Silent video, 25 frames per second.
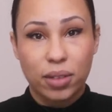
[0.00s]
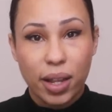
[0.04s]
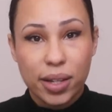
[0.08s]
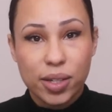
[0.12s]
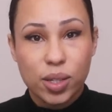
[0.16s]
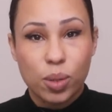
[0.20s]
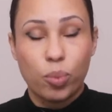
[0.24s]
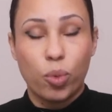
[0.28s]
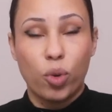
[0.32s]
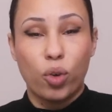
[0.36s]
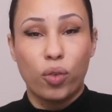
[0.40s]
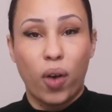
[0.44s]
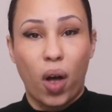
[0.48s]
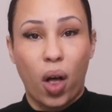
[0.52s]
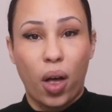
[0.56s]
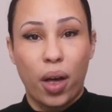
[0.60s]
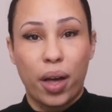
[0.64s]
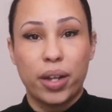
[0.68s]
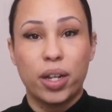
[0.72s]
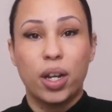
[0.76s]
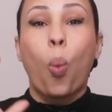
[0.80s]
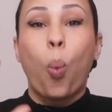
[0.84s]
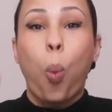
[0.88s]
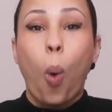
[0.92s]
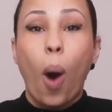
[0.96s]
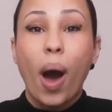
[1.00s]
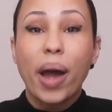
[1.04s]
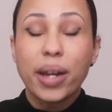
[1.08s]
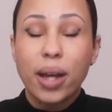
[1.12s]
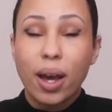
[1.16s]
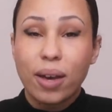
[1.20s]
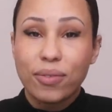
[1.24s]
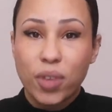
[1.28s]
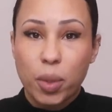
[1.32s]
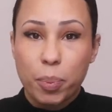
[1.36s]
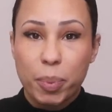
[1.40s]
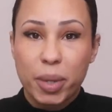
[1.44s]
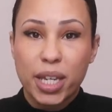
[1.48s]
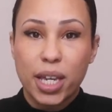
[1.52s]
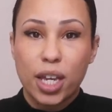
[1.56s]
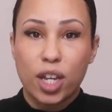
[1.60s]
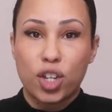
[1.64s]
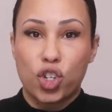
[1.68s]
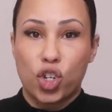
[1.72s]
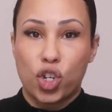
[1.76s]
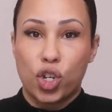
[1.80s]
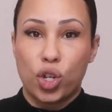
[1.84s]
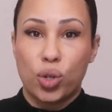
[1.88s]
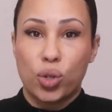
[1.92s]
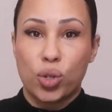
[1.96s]
let's move on. One of the big
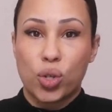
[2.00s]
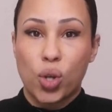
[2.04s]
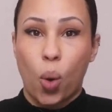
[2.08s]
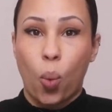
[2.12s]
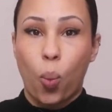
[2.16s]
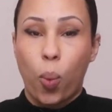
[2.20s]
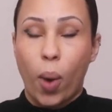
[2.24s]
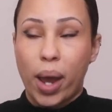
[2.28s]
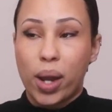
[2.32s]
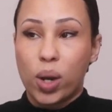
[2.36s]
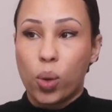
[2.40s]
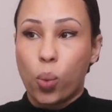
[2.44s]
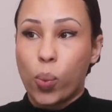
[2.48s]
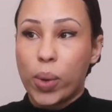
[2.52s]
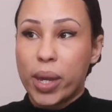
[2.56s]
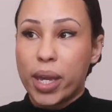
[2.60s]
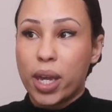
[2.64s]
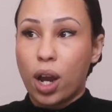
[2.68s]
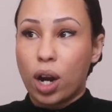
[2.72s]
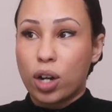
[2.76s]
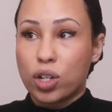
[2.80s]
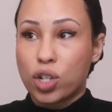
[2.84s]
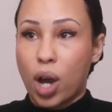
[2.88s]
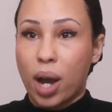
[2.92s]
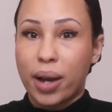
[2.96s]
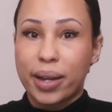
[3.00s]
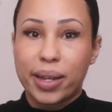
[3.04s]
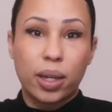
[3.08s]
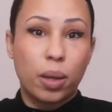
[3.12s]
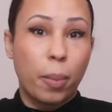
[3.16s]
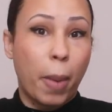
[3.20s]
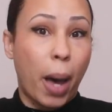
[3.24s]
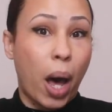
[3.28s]
issues when we are talking